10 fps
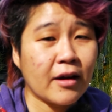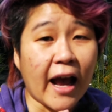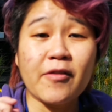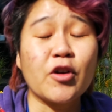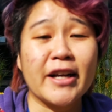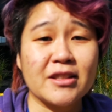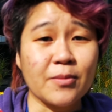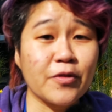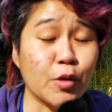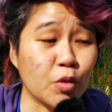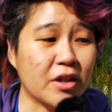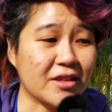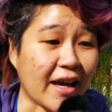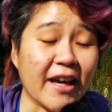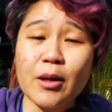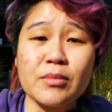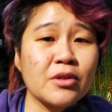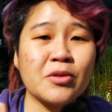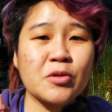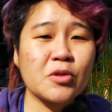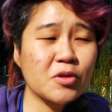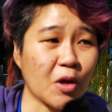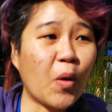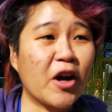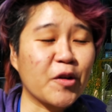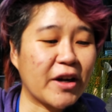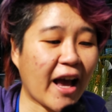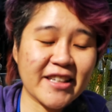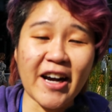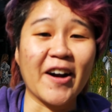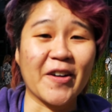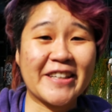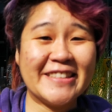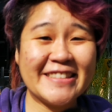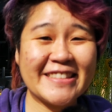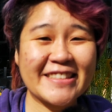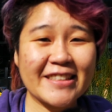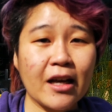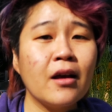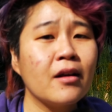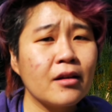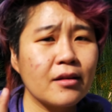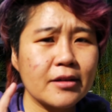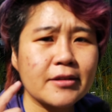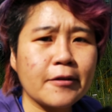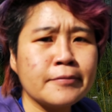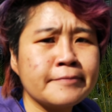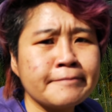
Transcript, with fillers: after I get some food, because I am so hungry and tired. Let's go.